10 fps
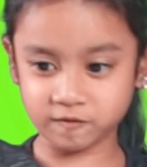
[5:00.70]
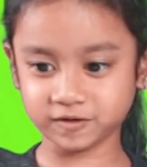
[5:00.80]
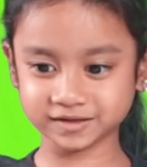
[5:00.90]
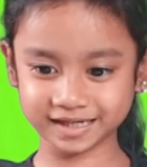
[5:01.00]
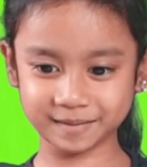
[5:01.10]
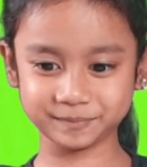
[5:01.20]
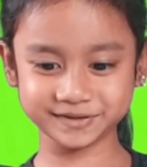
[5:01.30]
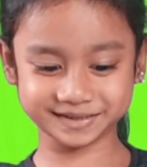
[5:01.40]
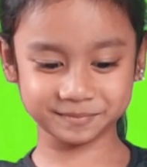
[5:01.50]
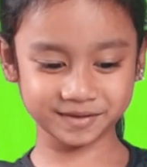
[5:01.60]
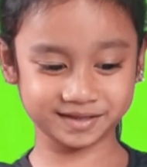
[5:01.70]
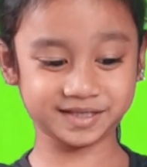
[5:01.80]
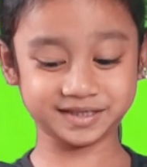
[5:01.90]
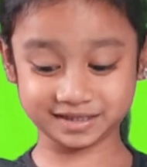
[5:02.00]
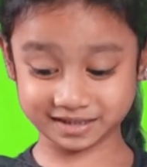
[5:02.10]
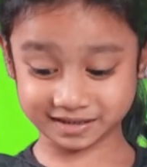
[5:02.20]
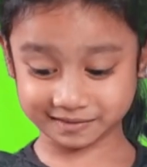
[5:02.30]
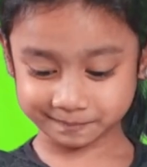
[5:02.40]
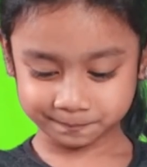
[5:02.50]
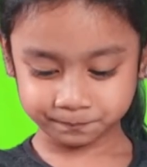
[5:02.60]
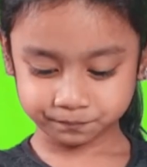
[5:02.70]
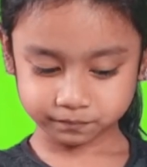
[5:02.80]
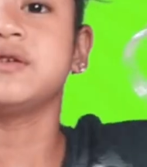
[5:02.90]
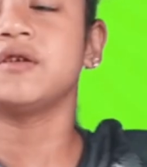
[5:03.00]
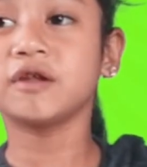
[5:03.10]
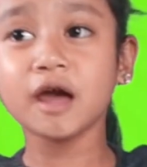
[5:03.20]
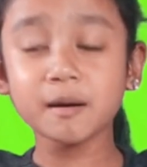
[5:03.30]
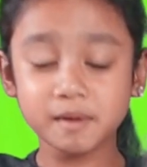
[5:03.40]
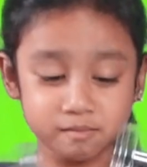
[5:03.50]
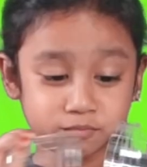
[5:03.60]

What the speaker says: we also can put some glitter. So now my